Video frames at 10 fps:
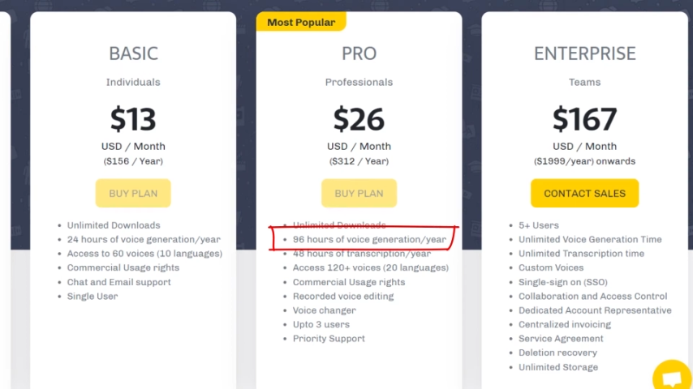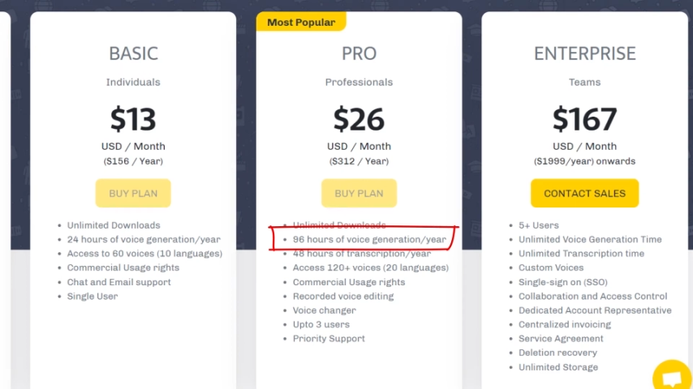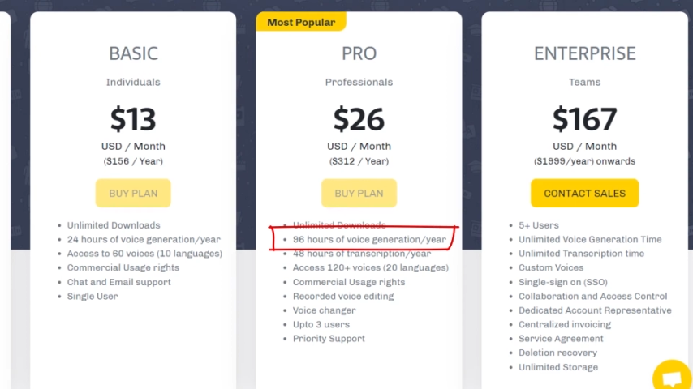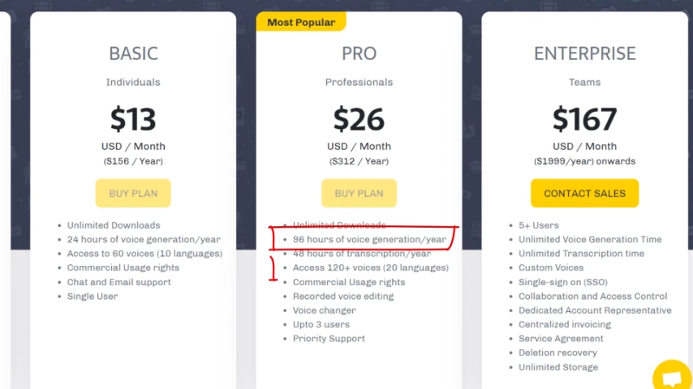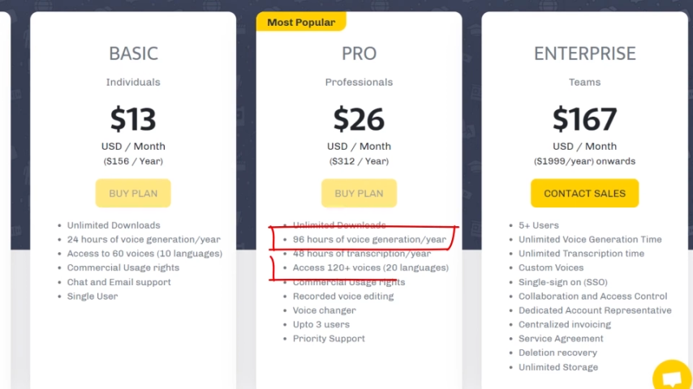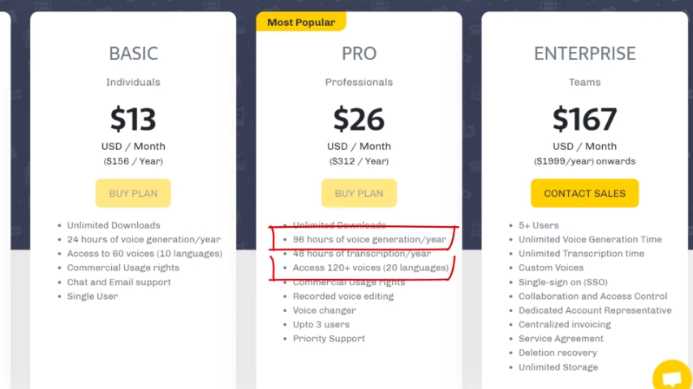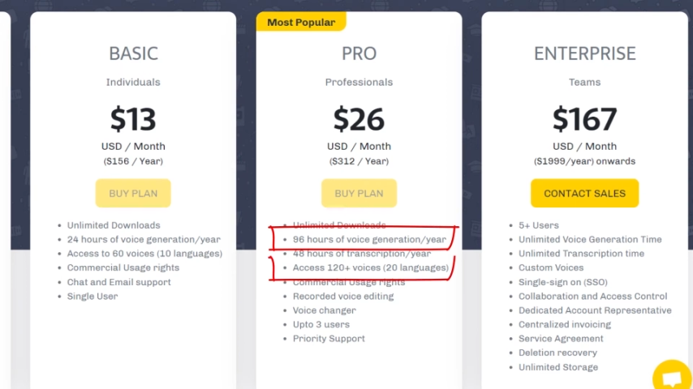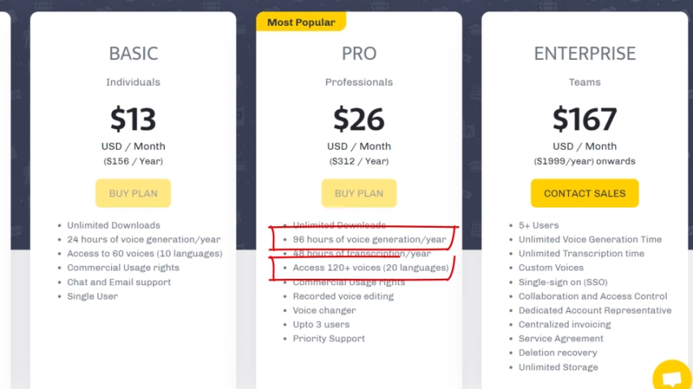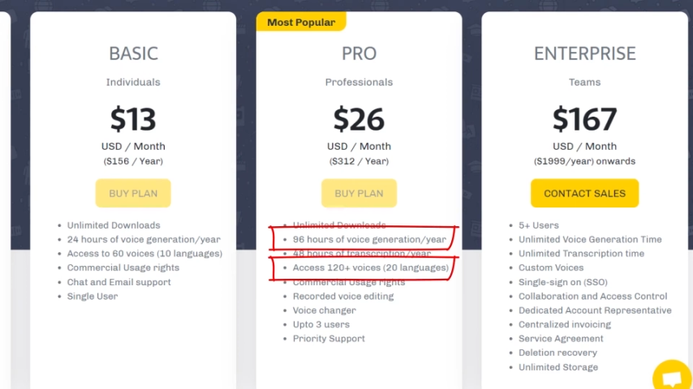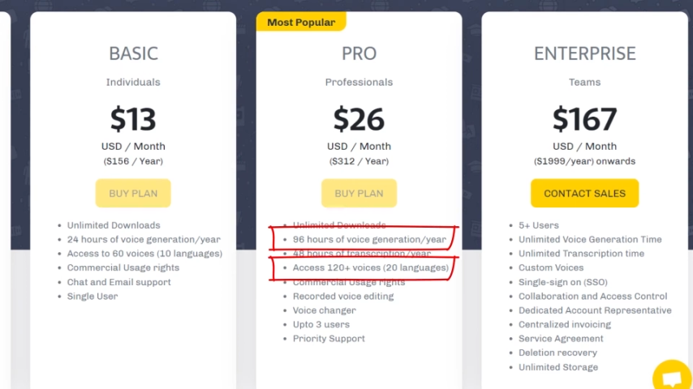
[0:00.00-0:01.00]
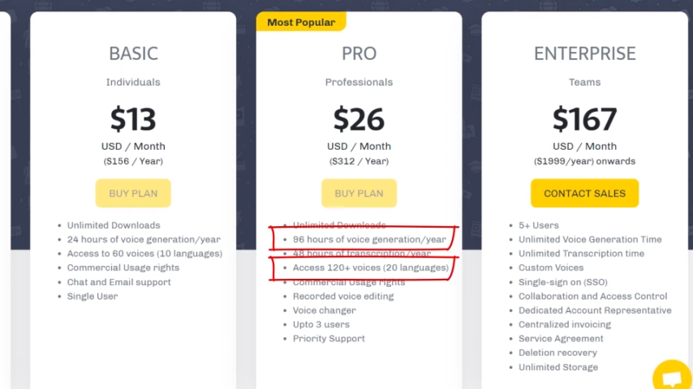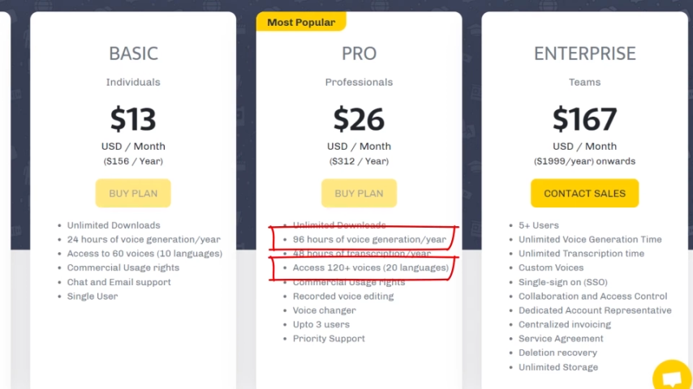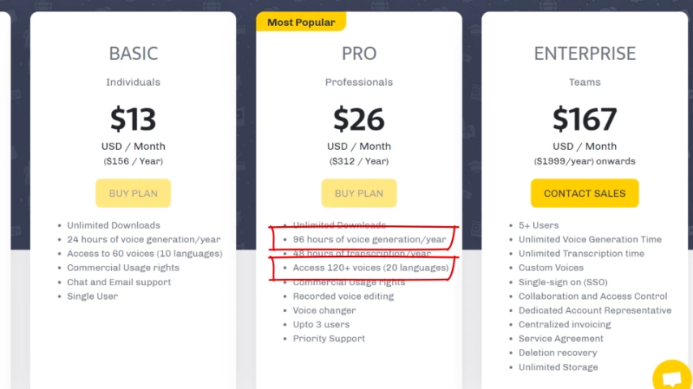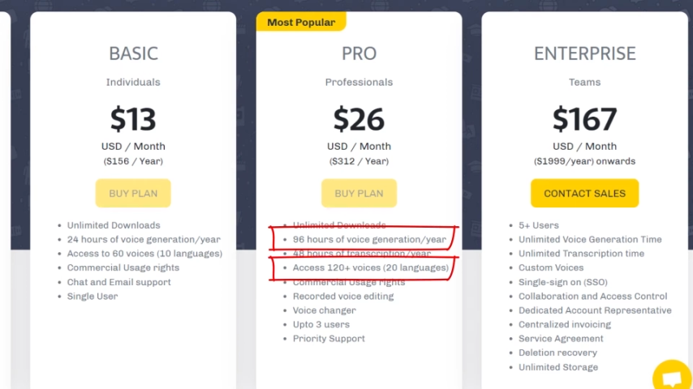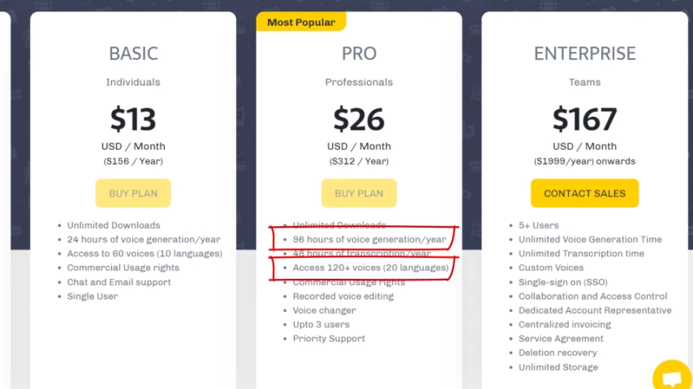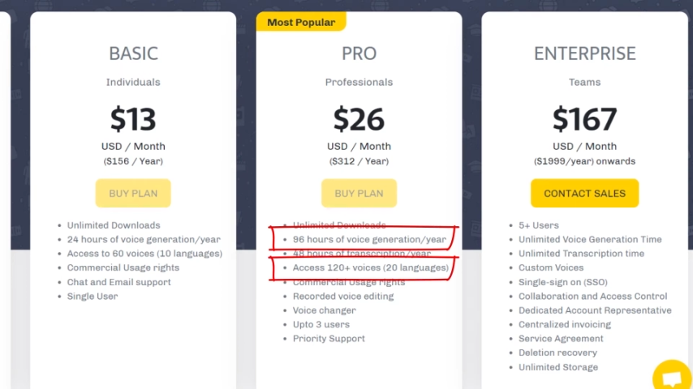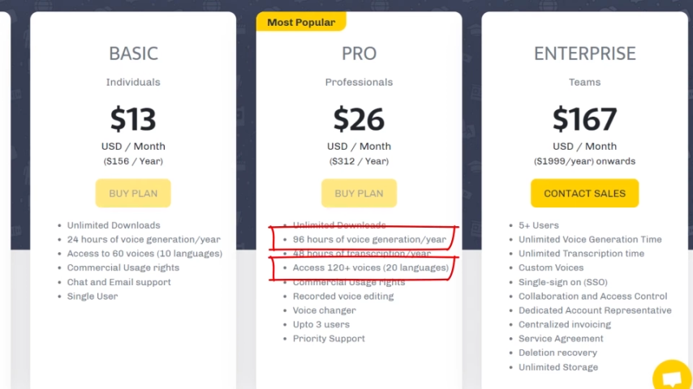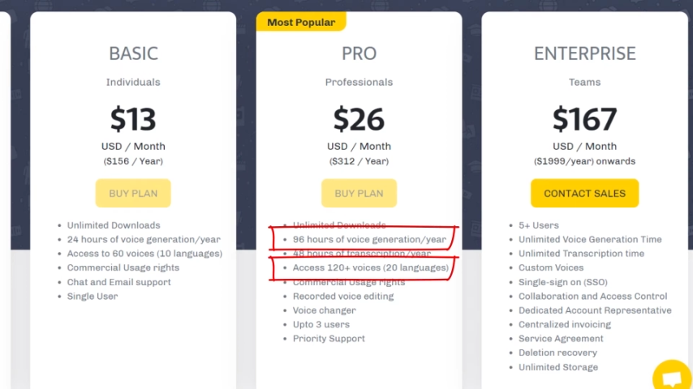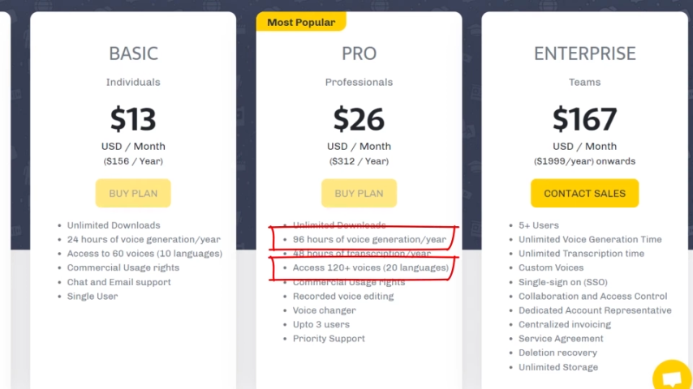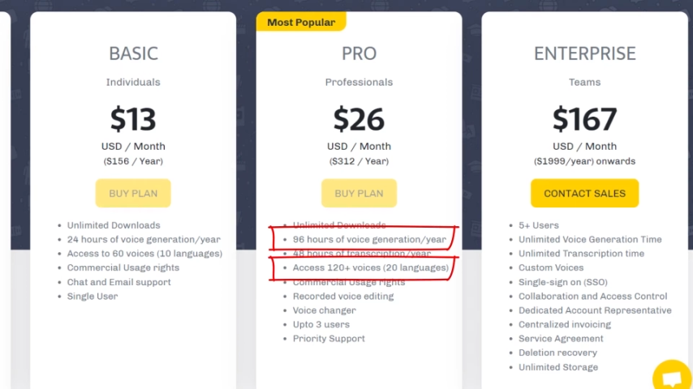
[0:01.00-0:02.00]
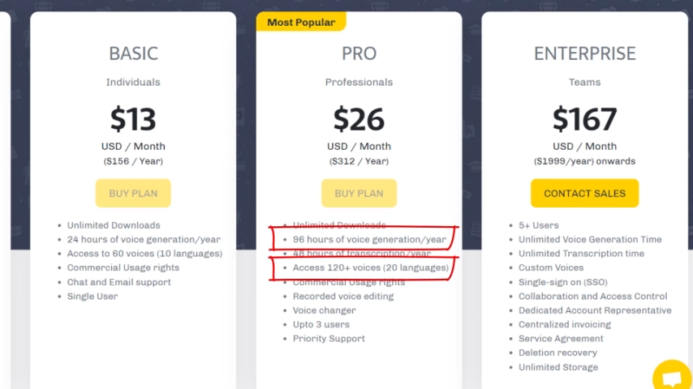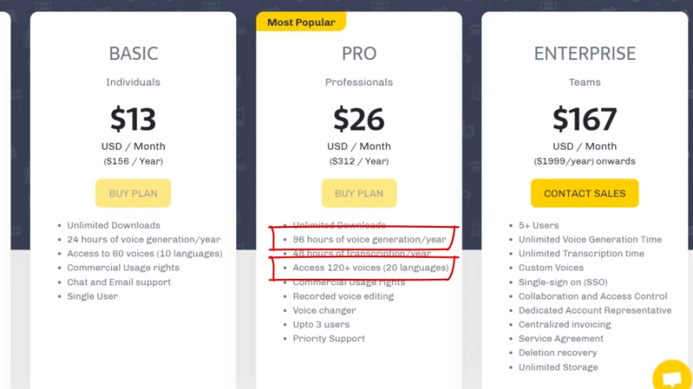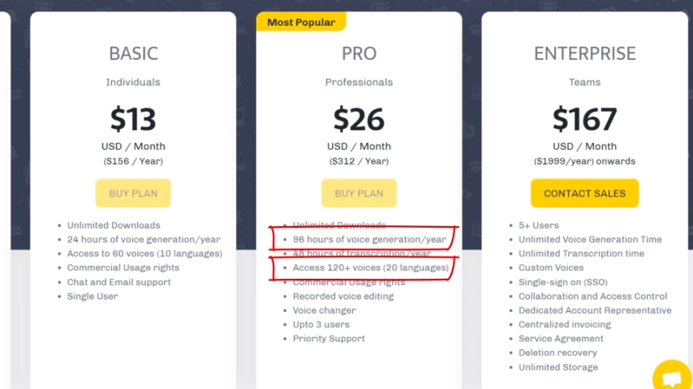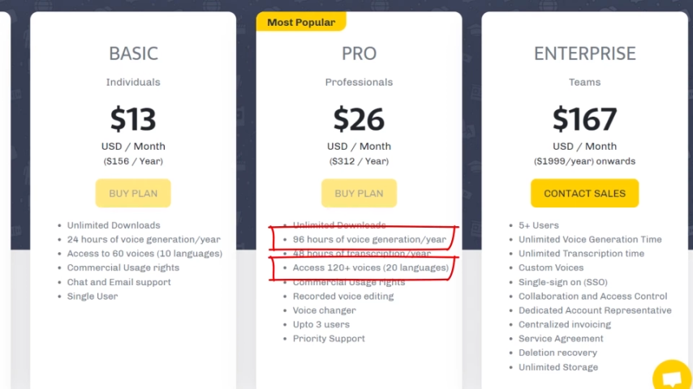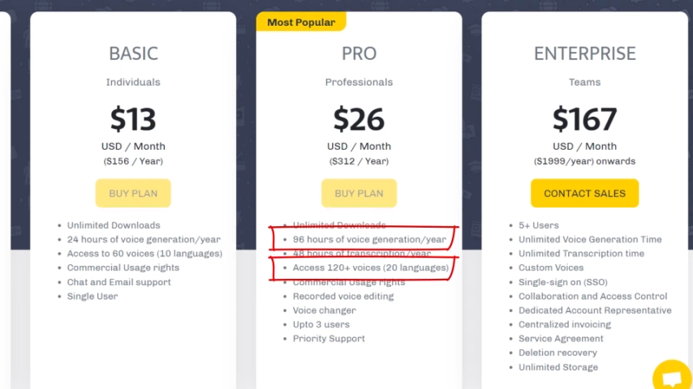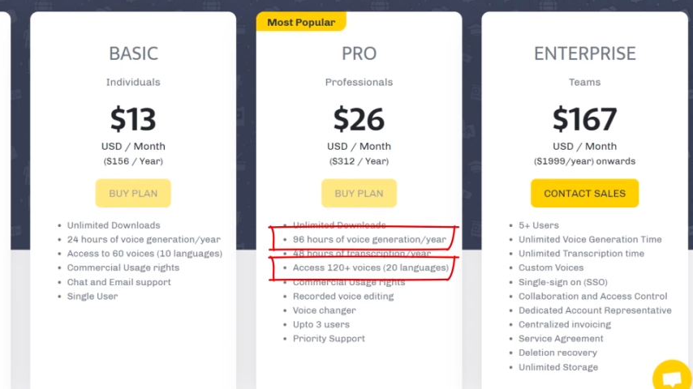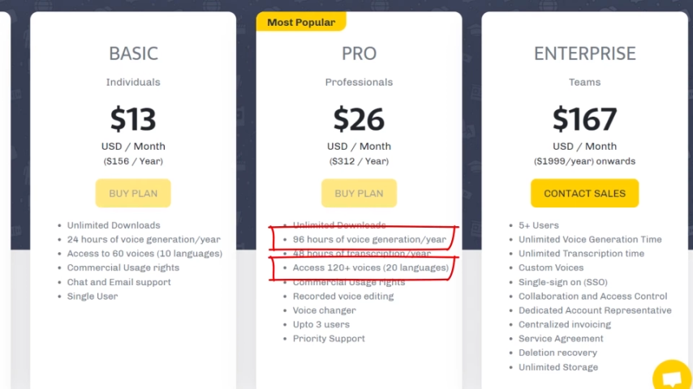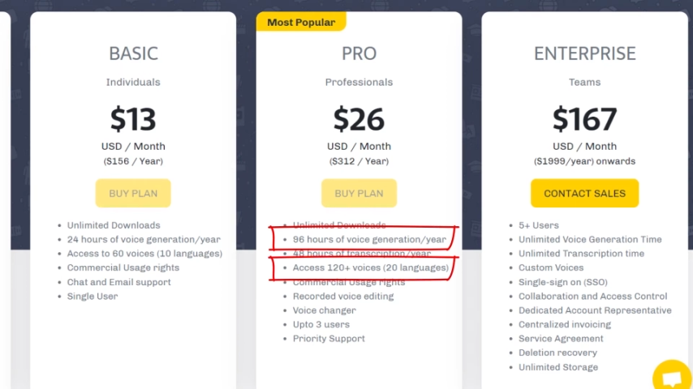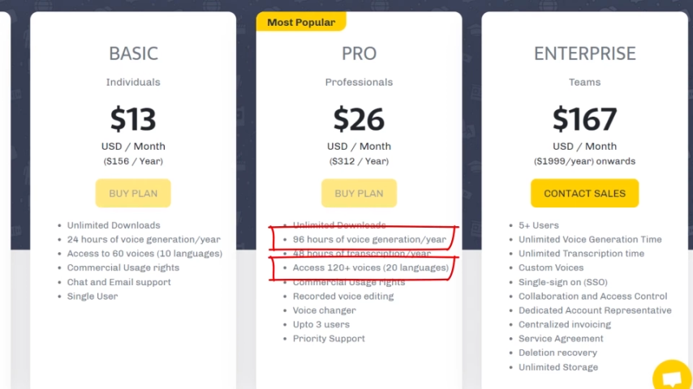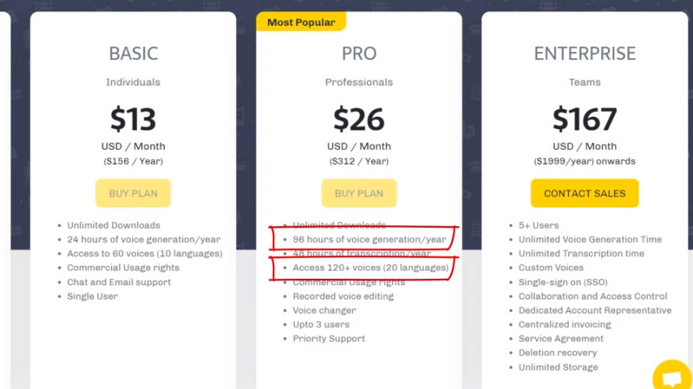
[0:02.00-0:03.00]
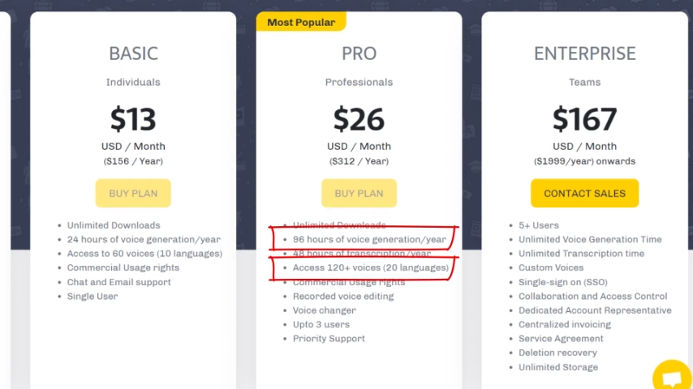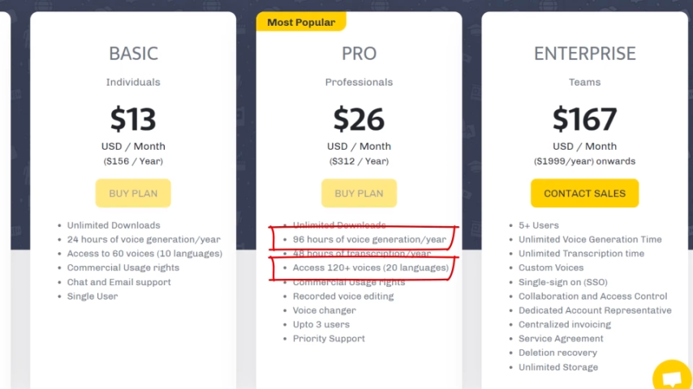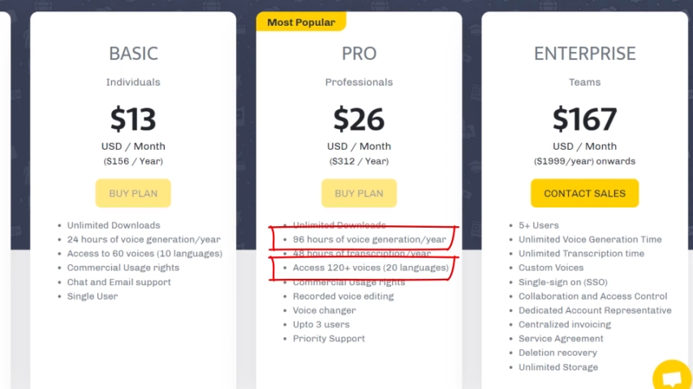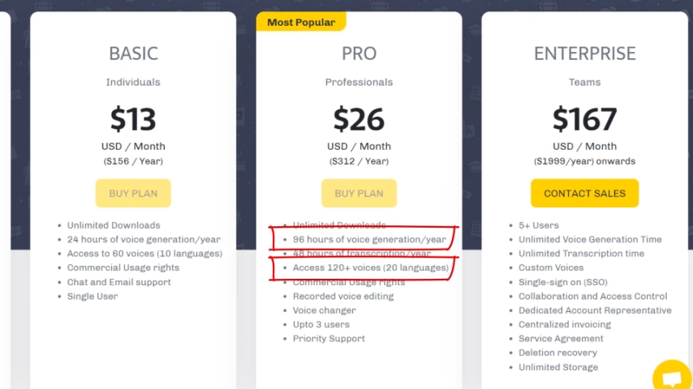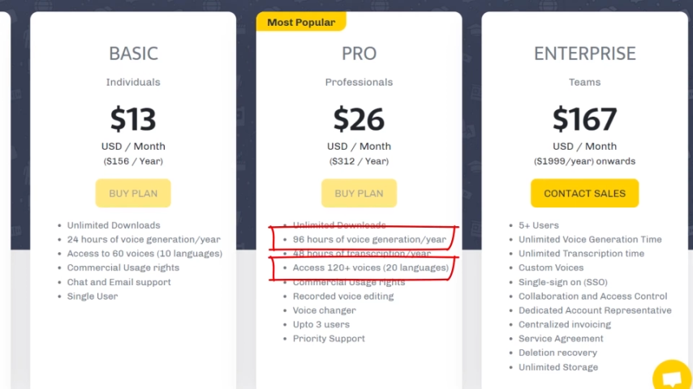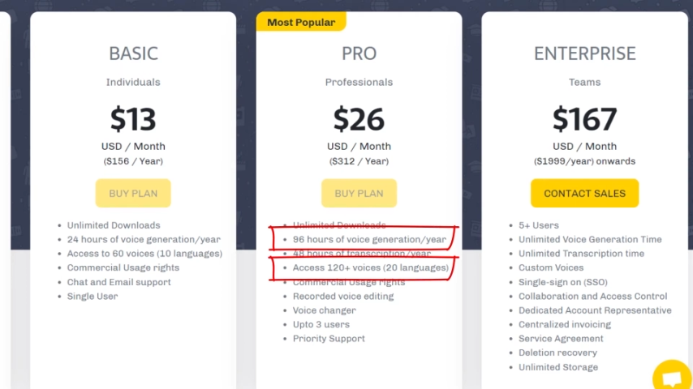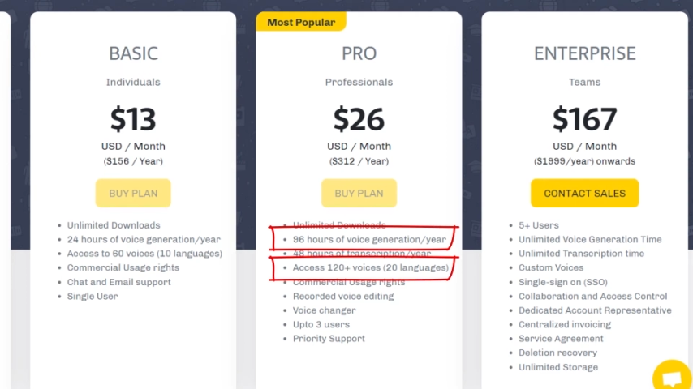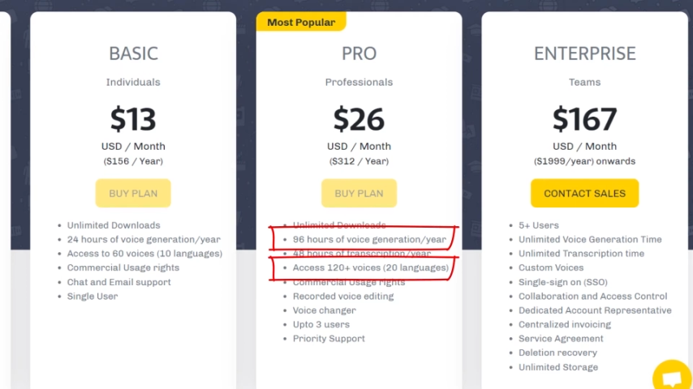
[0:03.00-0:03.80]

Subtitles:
[unreadable: no face in view]